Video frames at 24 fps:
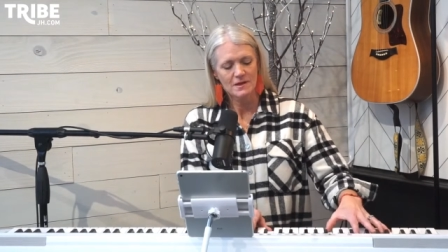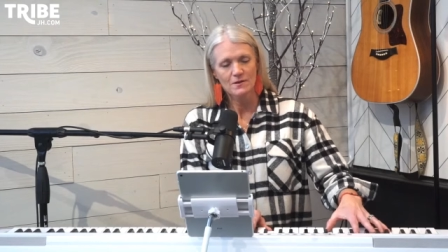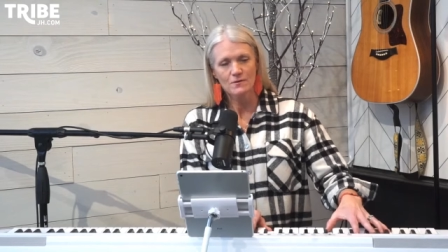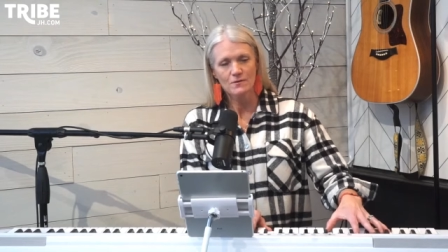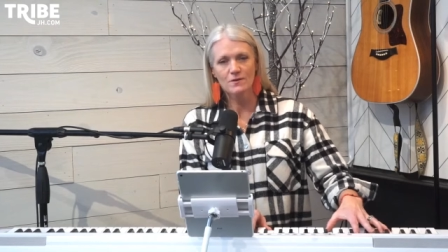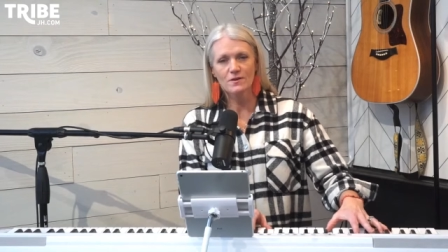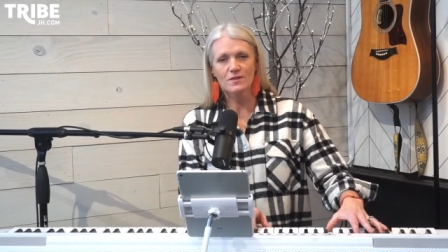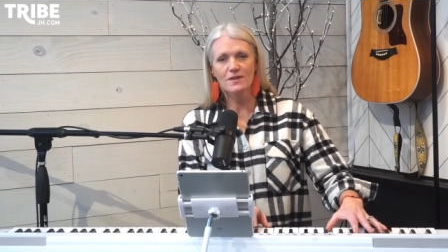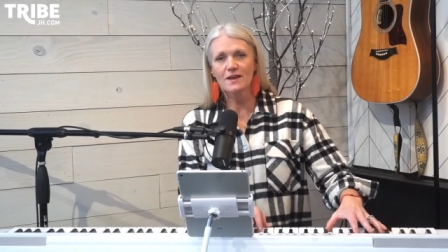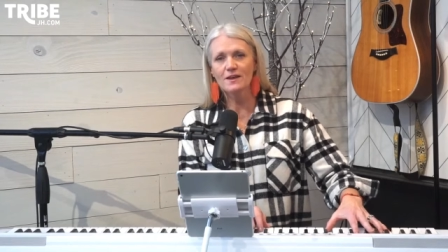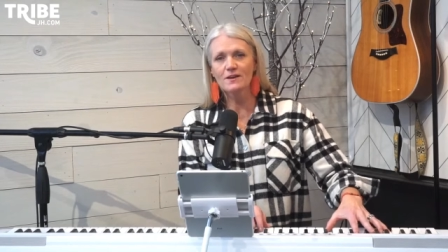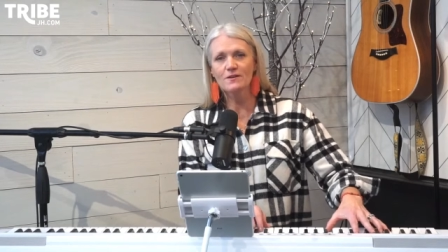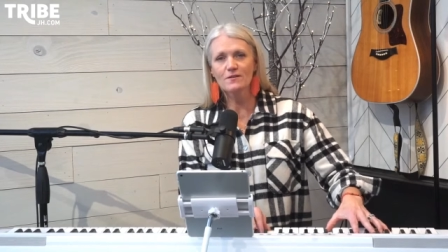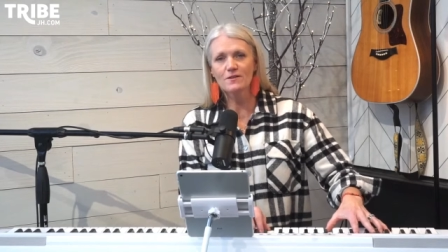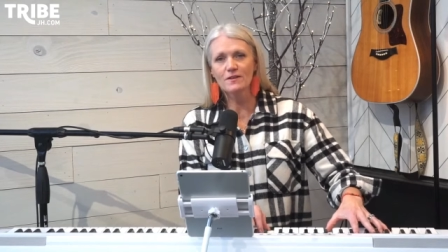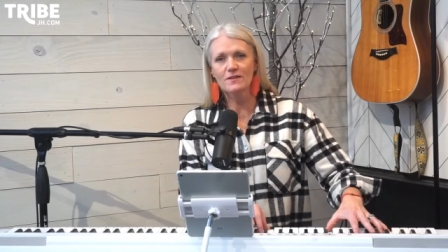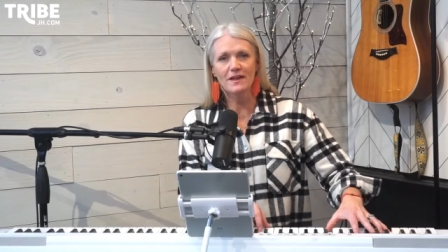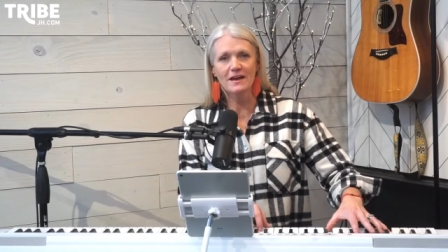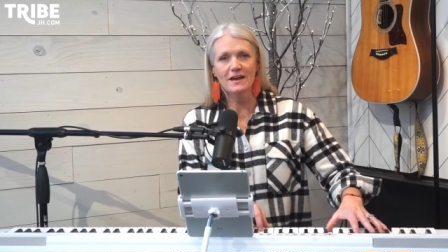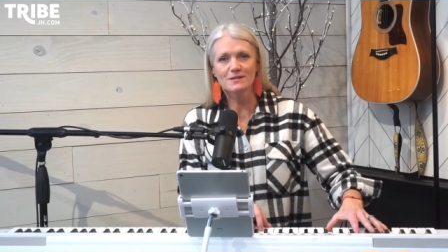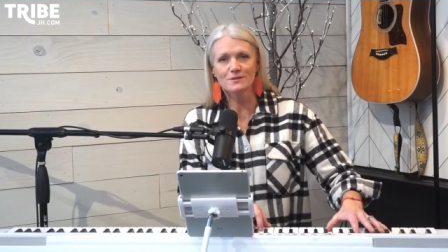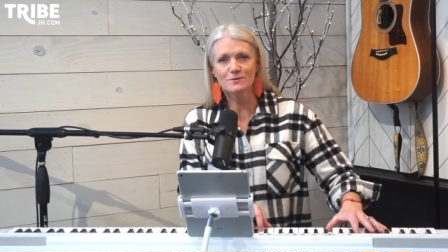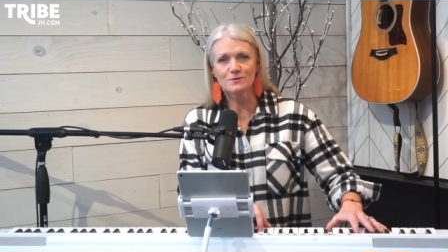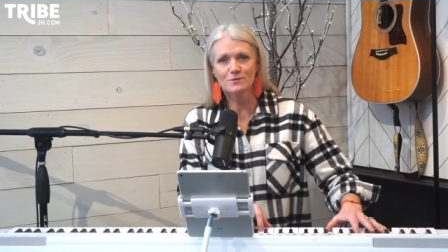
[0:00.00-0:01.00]
We thank you
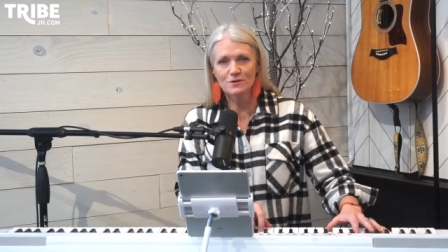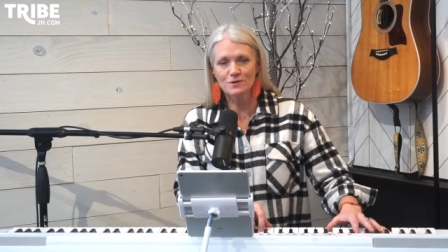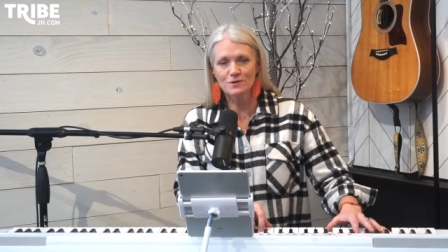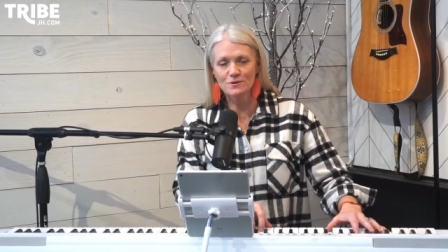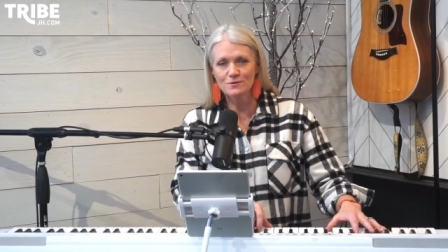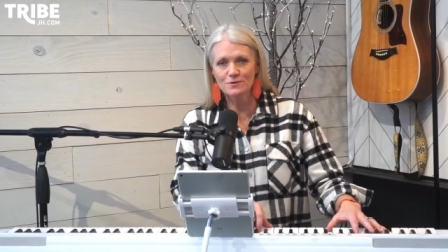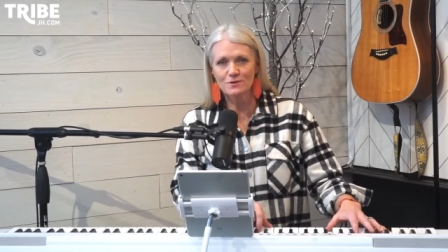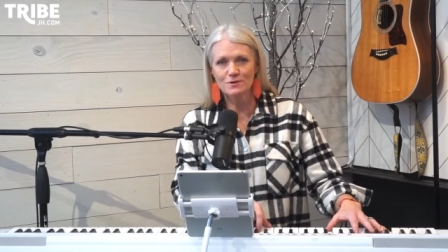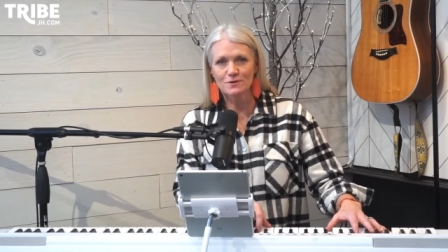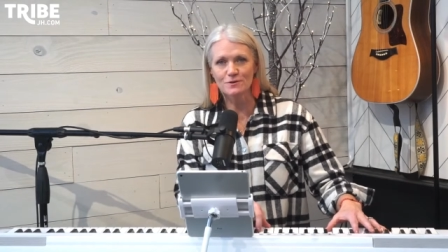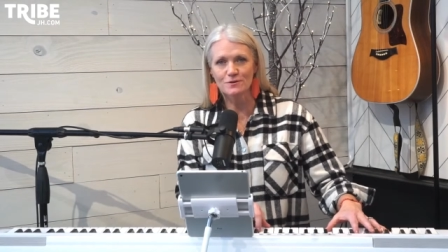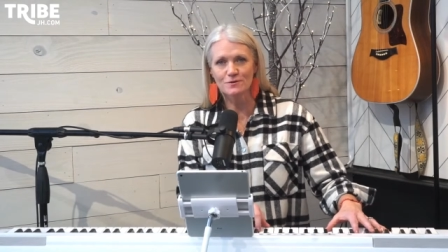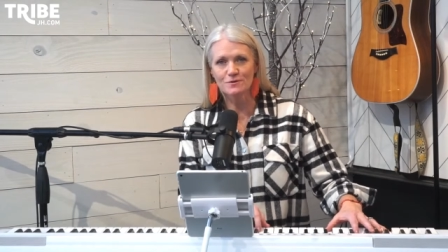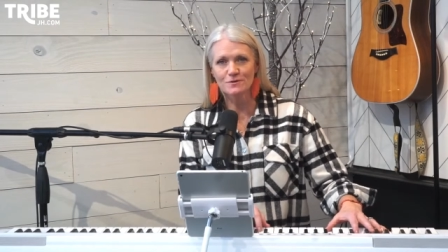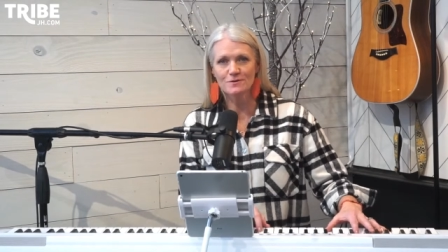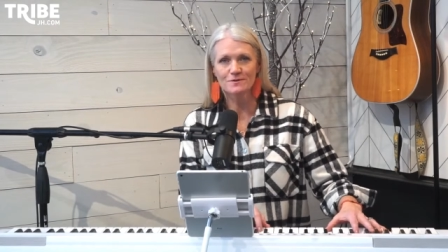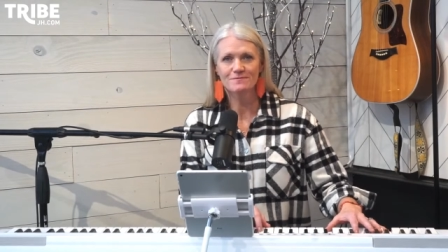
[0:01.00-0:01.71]
that that's what you do.